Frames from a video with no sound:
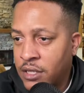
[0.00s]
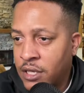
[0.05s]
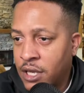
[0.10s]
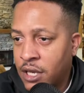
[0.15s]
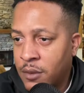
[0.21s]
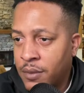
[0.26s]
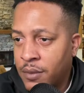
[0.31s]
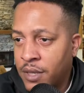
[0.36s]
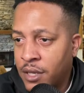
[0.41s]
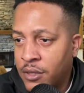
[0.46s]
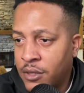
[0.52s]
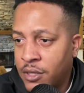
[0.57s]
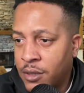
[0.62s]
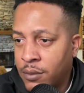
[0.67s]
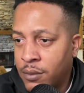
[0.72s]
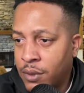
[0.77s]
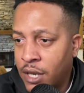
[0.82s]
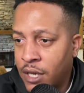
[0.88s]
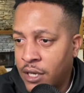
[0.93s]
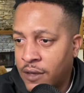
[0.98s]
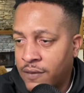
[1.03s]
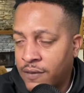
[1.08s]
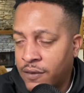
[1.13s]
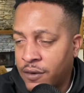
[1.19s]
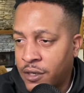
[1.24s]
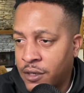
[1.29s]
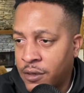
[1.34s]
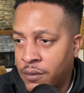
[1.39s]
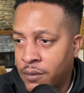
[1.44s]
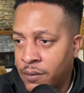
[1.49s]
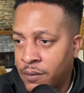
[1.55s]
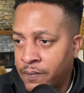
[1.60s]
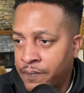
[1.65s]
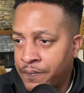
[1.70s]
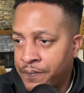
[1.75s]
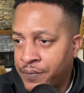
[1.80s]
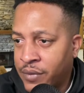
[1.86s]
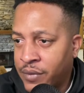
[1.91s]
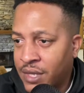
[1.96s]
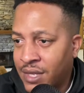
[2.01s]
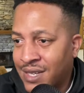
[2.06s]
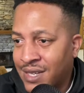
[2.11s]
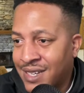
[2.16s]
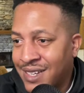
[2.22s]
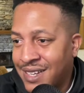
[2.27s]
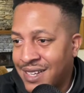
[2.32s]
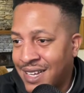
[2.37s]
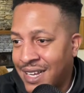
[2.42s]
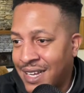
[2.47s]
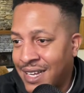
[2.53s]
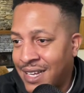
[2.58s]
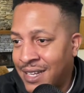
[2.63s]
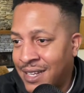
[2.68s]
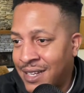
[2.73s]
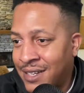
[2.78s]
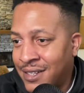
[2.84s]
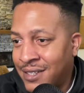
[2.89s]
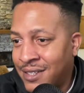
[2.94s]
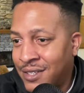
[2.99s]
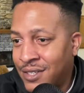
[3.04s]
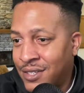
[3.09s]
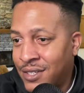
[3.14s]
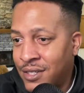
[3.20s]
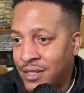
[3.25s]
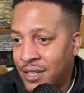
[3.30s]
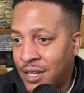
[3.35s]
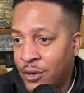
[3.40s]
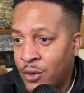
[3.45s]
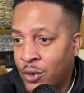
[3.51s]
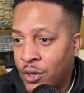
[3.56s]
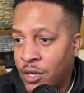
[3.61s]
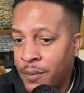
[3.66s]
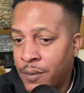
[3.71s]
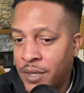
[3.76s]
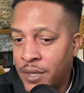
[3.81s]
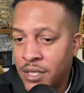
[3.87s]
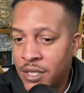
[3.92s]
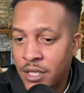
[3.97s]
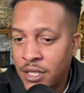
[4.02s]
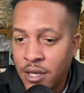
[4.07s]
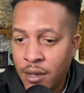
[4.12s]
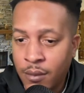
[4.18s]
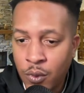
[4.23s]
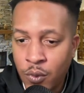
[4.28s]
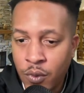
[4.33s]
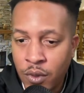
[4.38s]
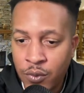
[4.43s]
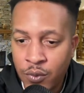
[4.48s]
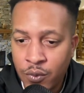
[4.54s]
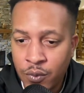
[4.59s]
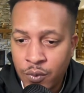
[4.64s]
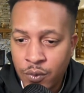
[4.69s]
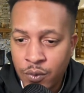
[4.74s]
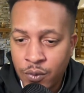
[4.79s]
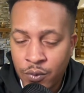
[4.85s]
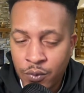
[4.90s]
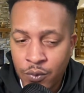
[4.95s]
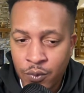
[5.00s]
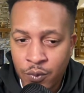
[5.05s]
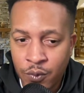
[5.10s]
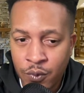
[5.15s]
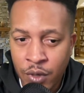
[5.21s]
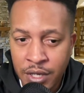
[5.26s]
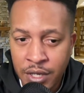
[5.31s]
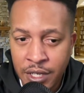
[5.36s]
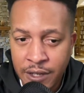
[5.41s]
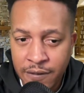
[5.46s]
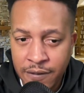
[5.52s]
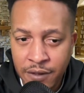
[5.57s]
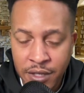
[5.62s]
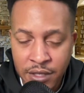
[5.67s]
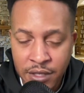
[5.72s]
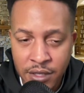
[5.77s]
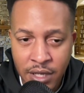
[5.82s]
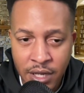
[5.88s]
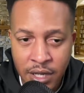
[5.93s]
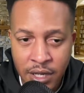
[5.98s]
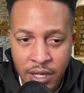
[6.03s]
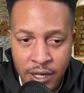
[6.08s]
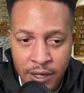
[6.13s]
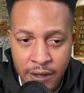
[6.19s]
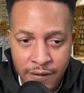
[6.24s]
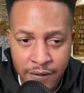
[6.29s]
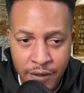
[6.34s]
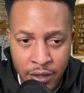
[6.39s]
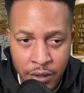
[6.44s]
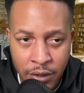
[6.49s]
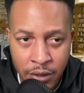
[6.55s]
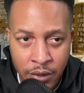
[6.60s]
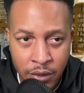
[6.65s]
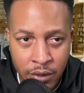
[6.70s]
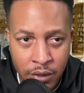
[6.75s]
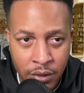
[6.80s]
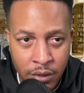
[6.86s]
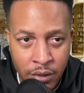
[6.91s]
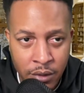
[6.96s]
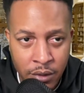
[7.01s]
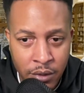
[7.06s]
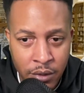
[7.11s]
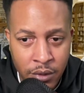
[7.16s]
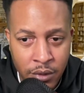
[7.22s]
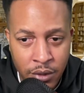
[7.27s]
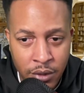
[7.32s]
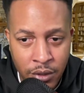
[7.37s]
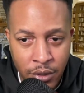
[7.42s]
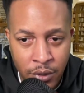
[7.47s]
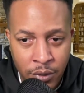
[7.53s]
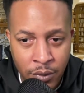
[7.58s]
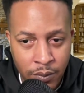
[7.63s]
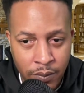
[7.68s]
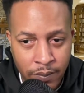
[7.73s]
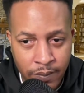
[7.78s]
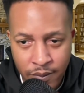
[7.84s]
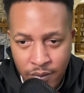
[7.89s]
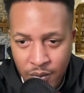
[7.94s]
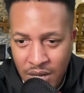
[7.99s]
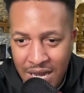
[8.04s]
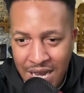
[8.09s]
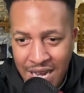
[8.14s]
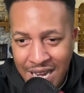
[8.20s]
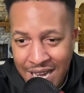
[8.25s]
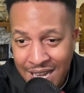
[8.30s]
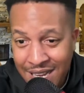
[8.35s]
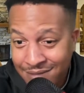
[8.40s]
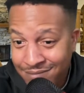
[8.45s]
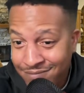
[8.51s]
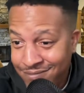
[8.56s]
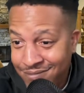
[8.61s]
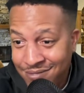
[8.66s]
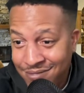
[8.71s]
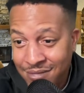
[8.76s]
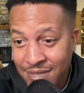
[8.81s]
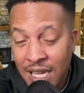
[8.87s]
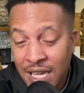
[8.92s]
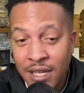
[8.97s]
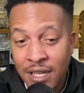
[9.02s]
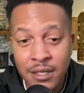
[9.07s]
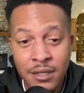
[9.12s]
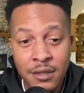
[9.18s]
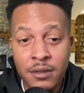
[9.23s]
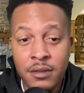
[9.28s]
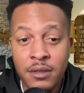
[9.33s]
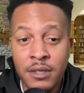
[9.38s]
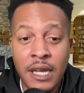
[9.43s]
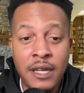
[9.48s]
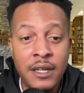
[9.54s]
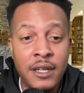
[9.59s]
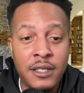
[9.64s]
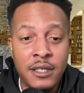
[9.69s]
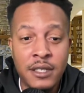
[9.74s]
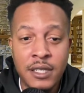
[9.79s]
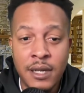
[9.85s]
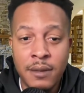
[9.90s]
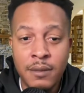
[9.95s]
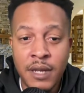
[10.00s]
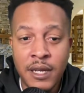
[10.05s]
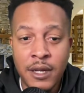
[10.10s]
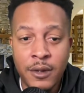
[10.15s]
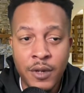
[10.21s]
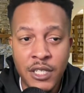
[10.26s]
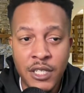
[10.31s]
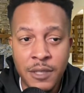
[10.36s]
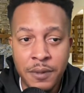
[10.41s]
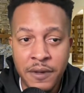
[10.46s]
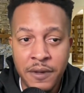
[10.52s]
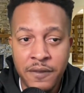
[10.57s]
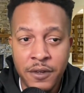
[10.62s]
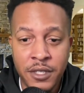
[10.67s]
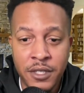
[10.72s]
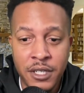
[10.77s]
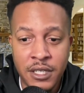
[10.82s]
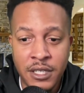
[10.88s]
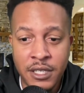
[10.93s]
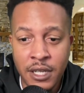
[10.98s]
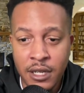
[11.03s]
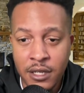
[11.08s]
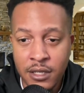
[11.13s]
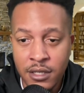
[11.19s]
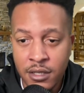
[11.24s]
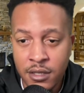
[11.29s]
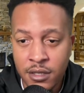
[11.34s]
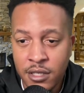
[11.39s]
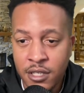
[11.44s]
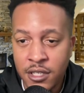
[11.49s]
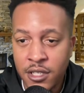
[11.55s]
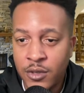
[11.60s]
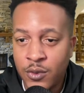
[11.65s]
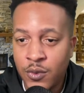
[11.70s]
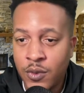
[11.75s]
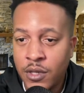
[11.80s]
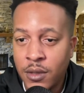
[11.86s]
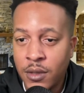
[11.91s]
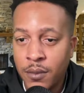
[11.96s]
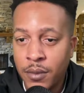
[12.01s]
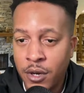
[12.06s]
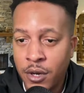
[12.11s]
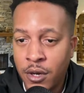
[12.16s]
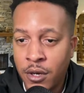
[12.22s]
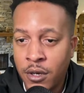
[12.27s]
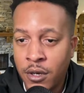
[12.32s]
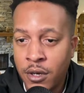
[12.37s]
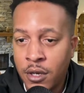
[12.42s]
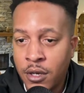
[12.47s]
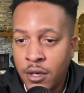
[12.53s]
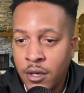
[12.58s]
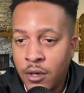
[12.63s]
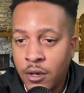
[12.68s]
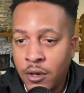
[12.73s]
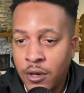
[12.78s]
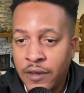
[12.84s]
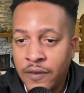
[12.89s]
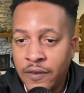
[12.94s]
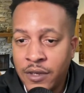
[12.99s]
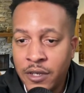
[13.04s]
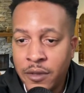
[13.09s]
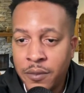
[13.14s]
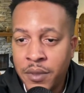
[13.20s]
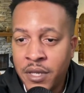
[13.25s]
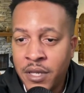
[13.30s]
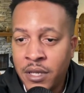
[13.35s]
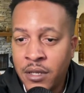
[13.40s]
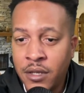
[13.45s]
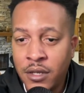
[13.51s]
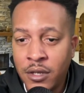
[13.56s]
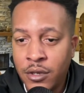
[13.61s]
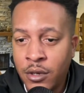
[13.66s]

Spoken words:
not going to be out there blocking for them, and they're going up against the number one run defense in the NFL. You know, I that doesn't seem like a recipe for success to just run the ball or even to be,